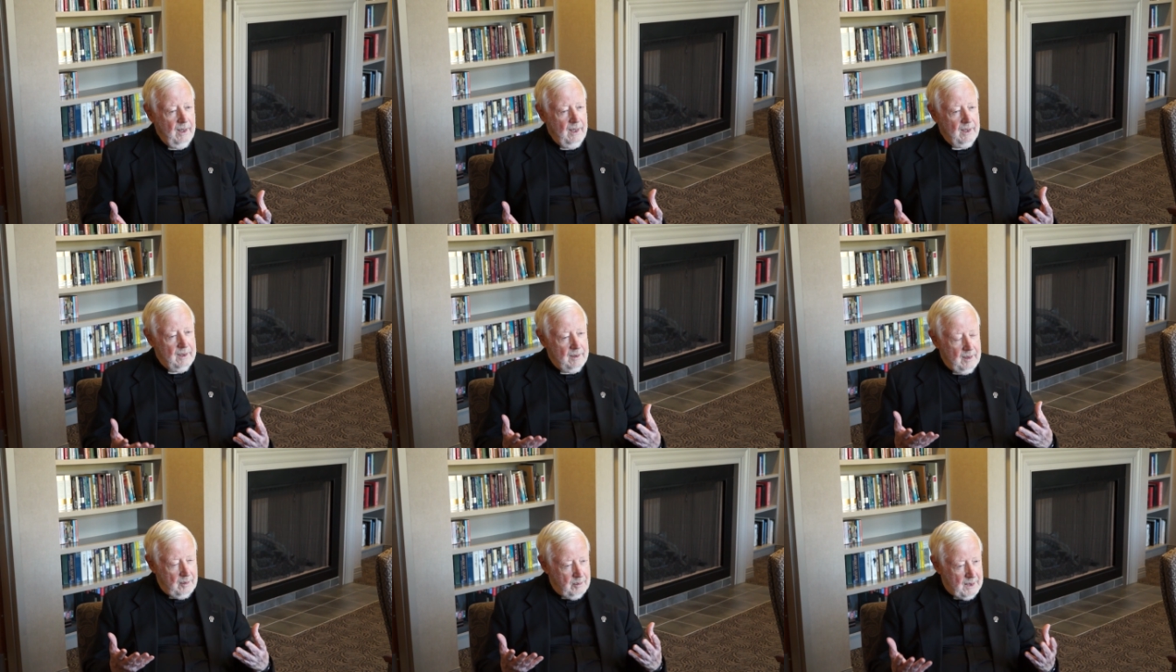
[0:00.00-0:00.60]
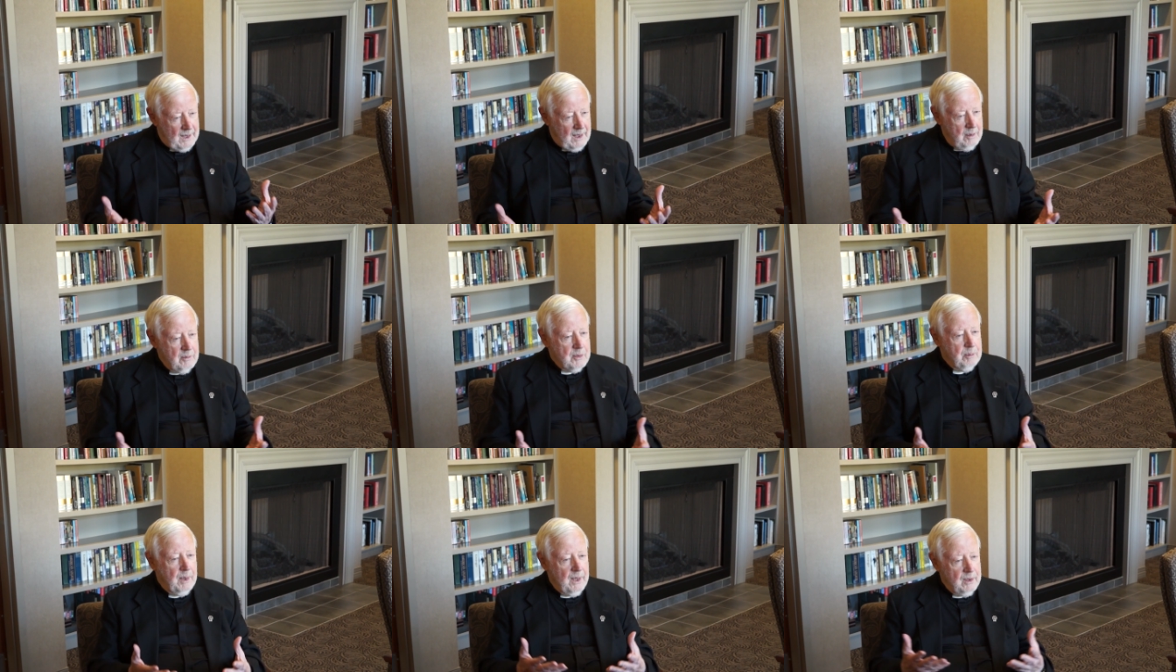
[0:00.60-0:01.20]
and
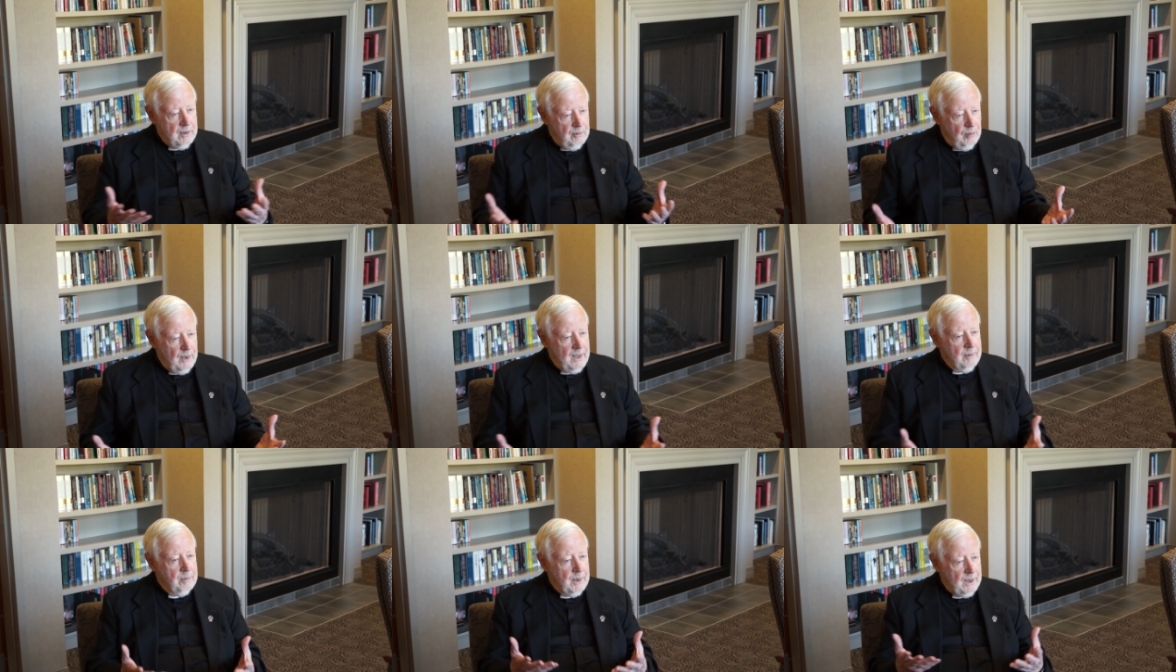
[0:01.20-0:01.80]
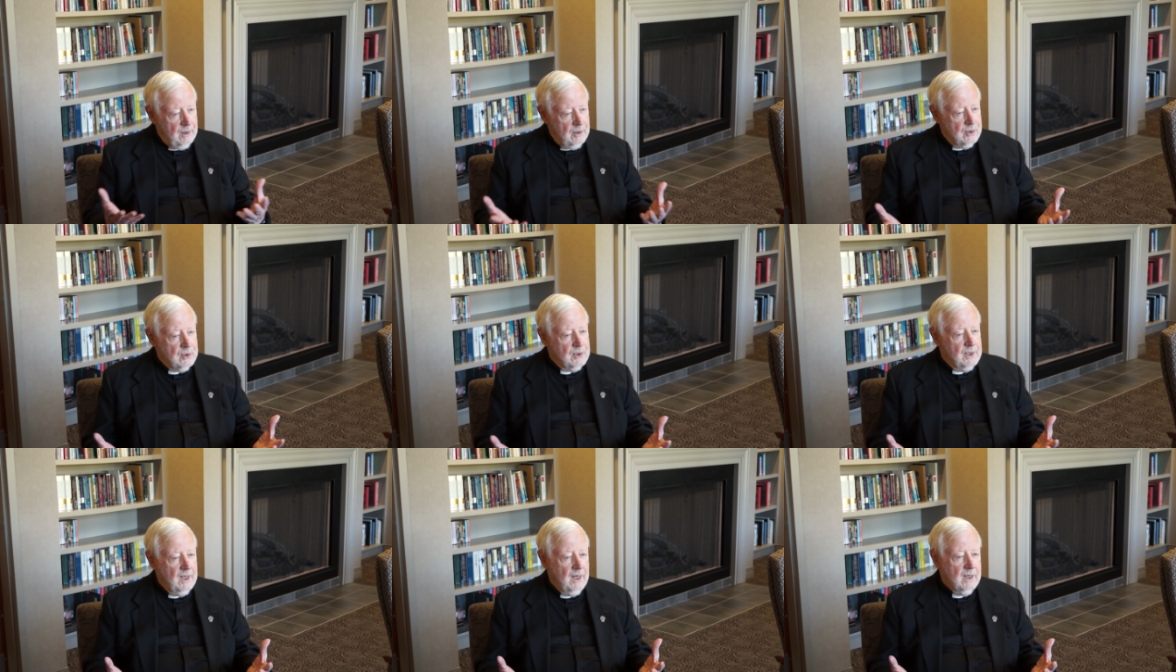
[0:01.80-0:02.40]
becomes part of what a
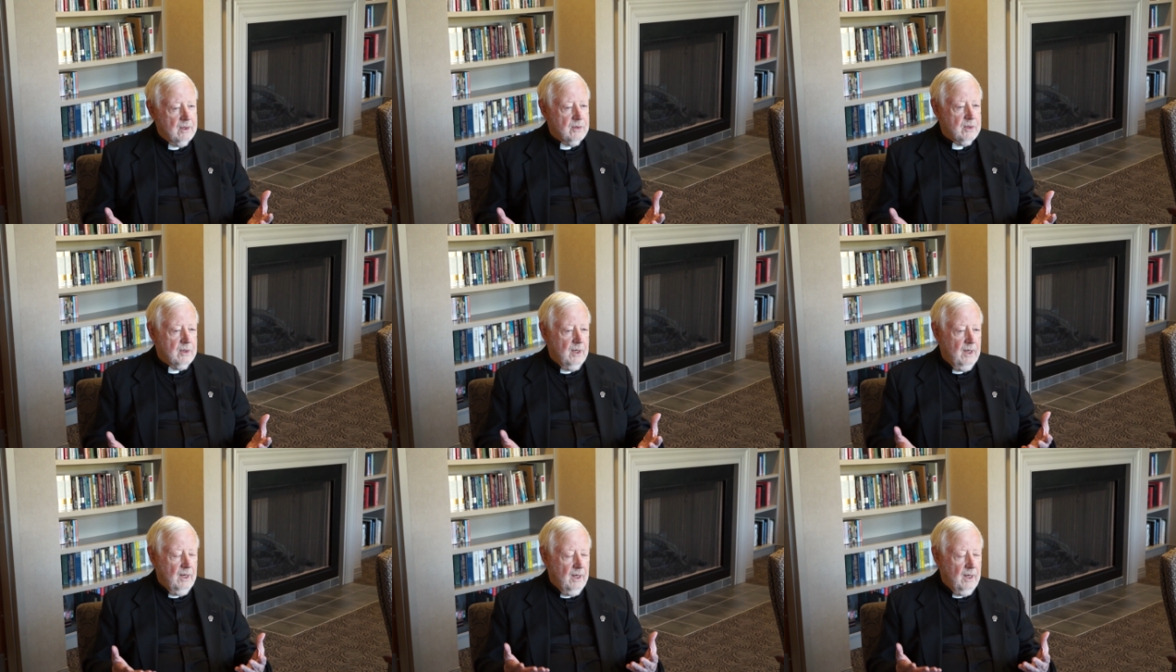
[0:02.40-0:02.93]
parish does